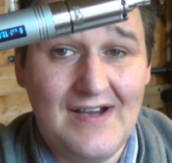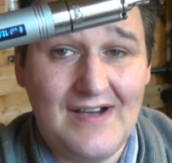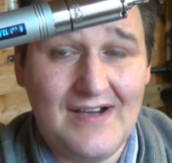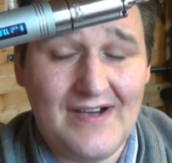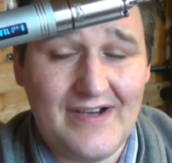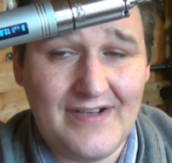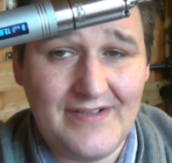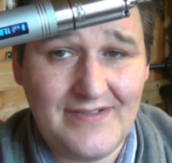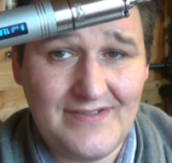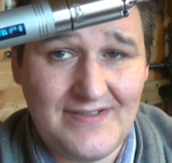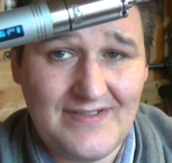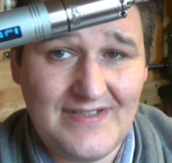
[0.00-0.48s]

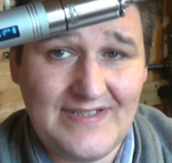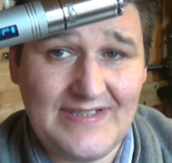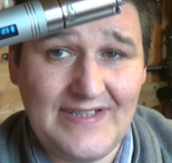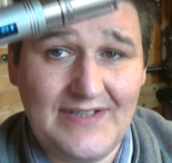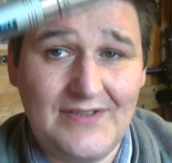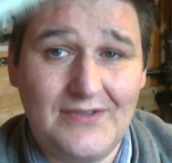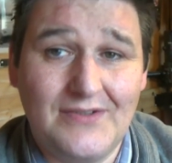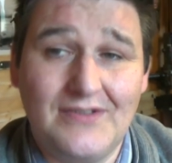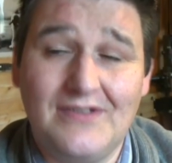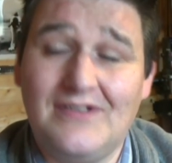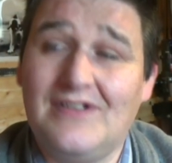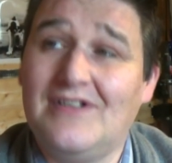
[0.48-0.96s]

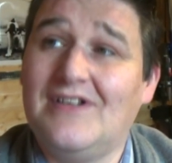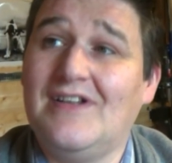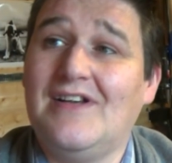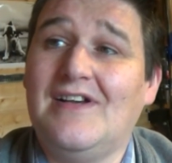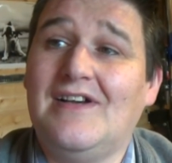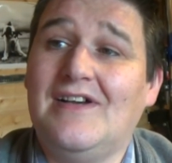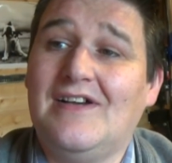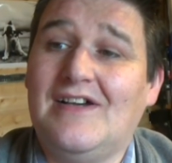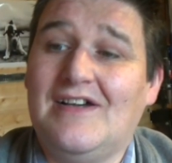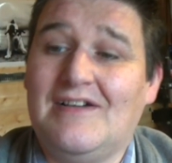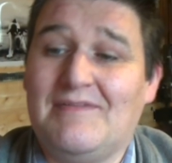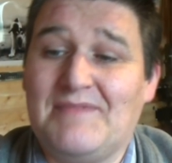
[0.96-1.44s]
until
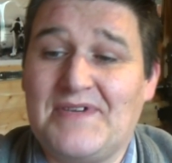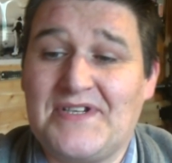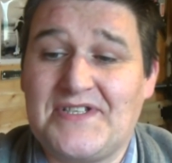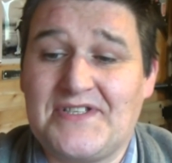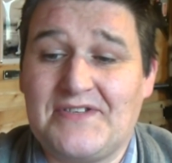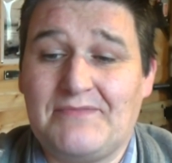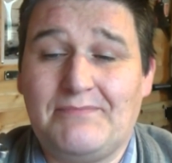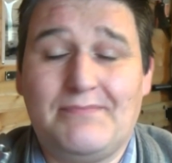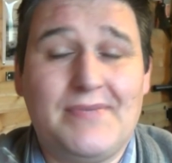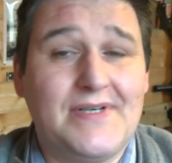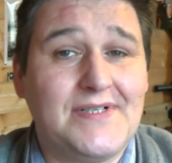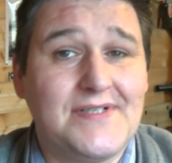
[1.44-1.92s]

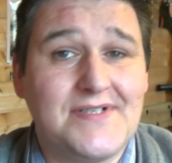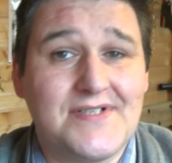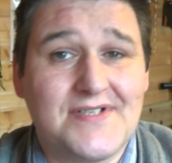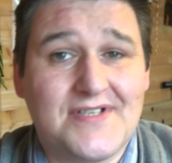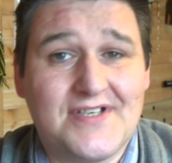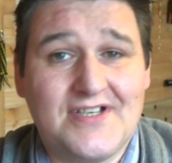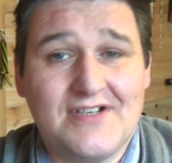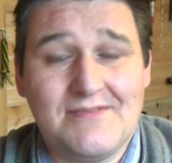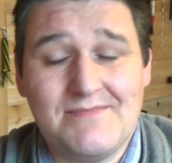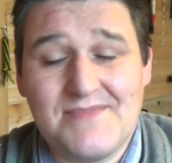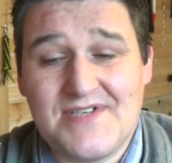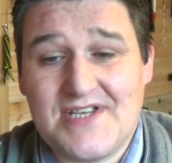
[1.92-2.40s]
Mr Bugs
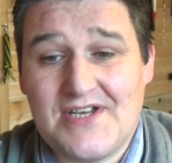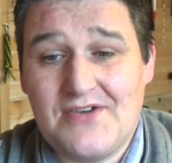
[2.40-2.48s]
comes